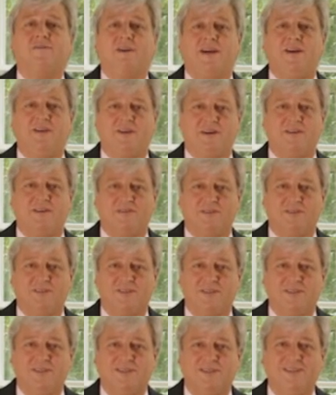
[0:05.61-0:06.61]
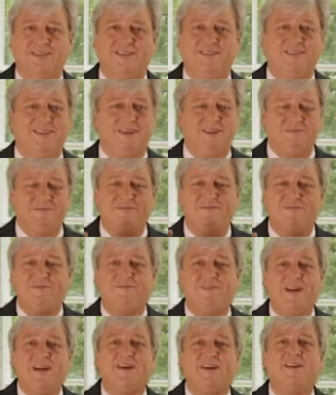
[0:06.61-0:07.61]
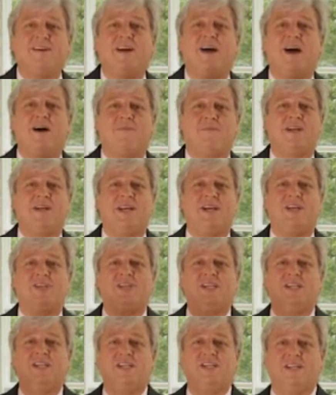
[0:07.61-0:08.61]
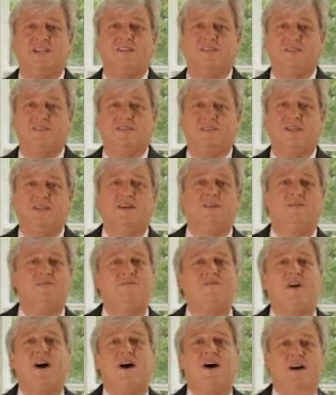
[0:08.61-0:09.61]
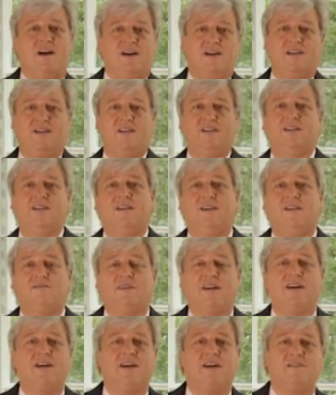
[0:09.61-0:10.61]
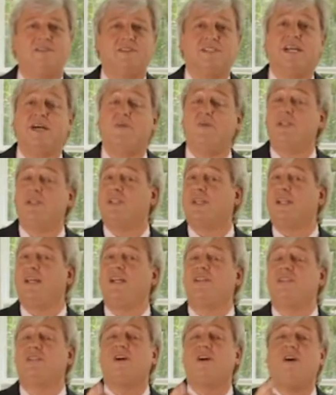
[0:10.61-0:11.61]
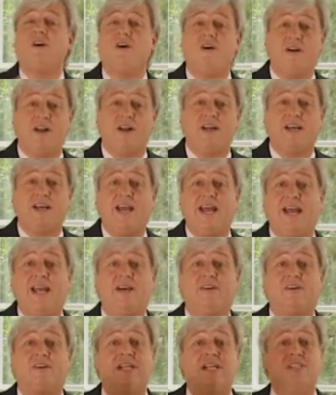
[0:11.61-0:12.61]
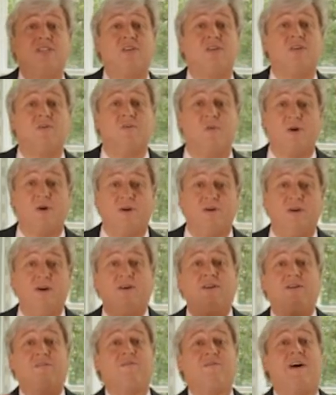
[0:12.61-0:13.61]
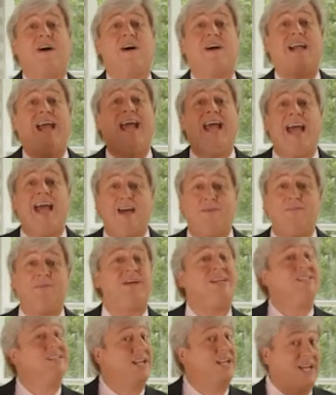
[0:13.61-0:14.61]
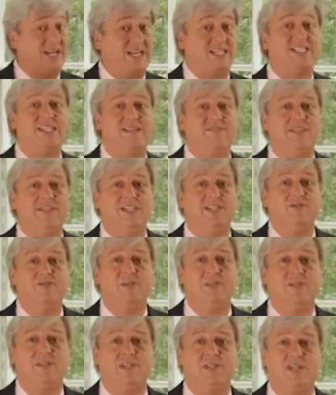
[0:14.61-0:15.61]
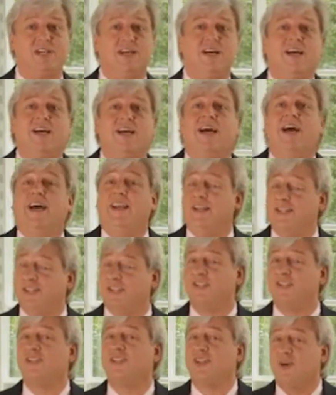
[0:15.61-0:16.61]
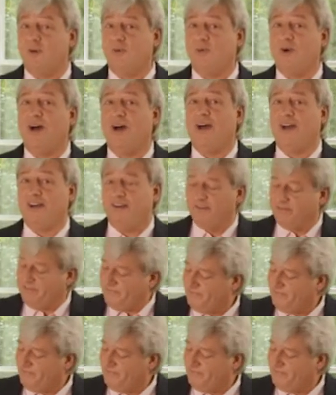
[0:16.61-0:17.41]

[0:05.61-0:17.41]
of caregivers, the fear, obligation, and guilt fog of caregivers, which leads to heartache, anger, and turmoil. Fog hat, because I like 70s music, and it's a slow ride.